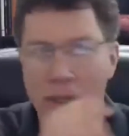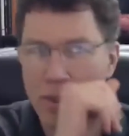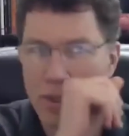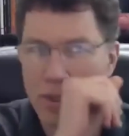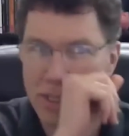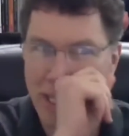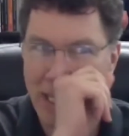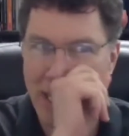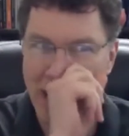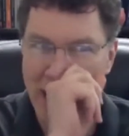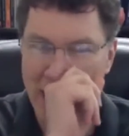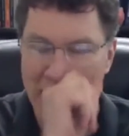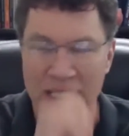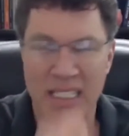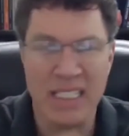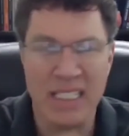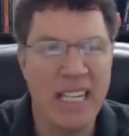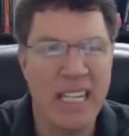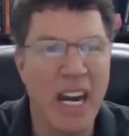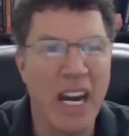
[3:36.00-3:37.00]
said it's
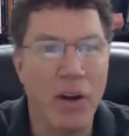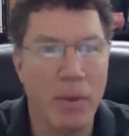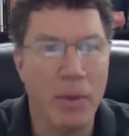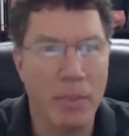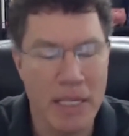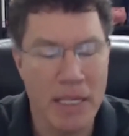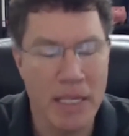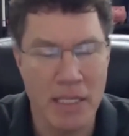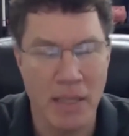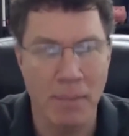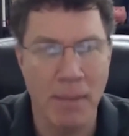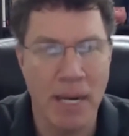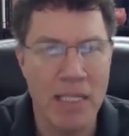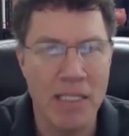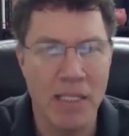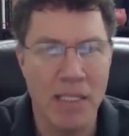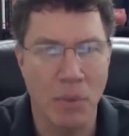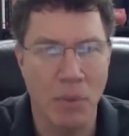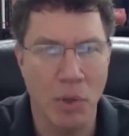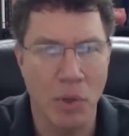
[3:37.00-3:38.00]
scary because it
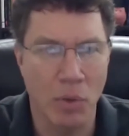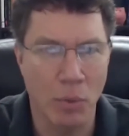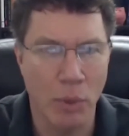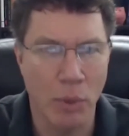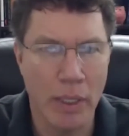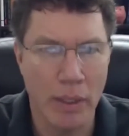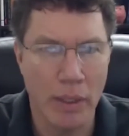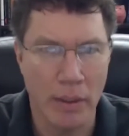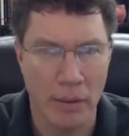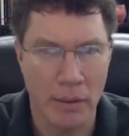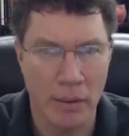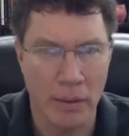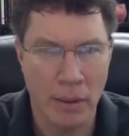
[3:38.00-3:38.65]
makes it more real.